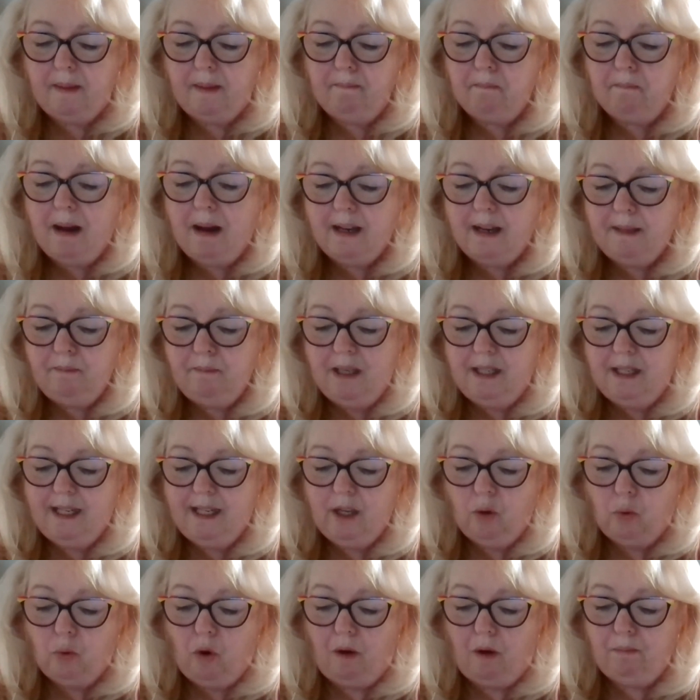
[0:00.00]
my
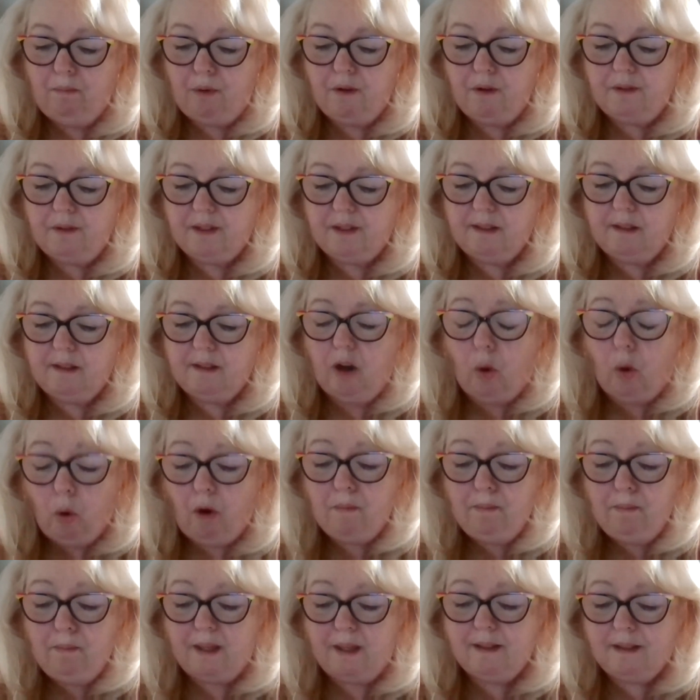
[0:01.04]
many
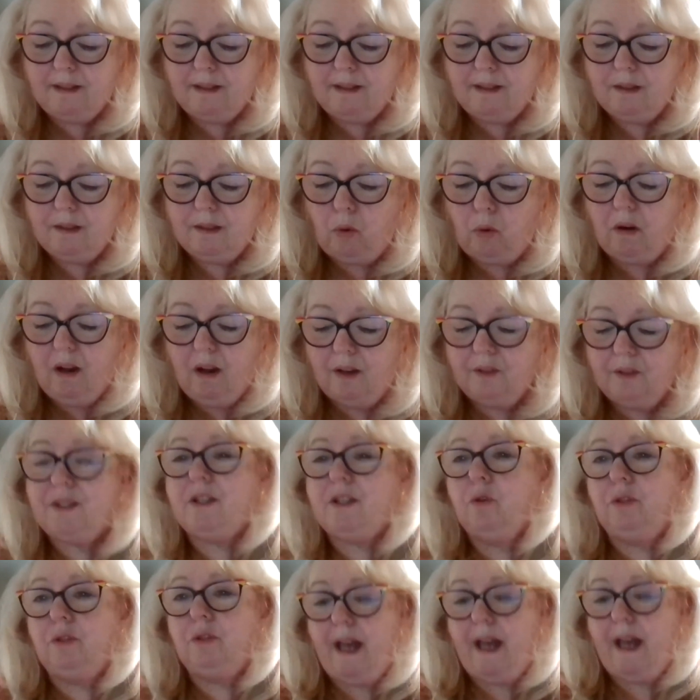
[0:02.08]
orbits were
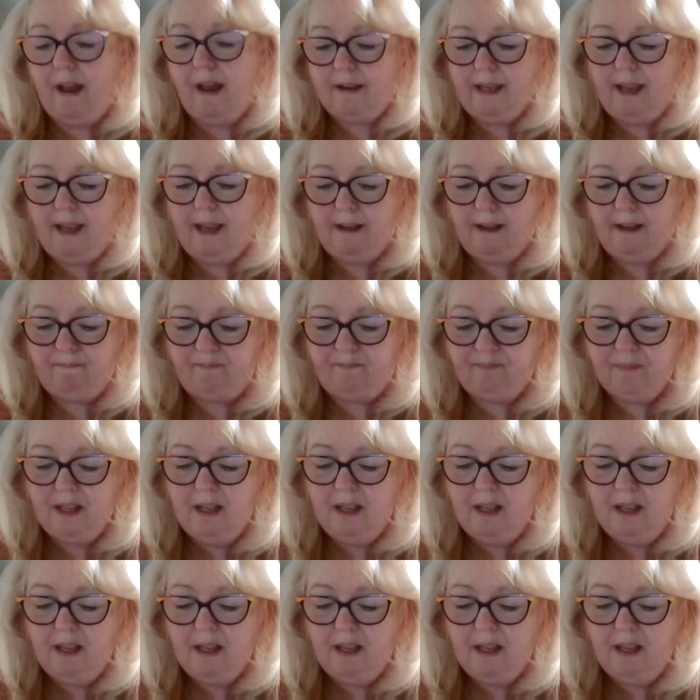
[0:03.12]
also lacking.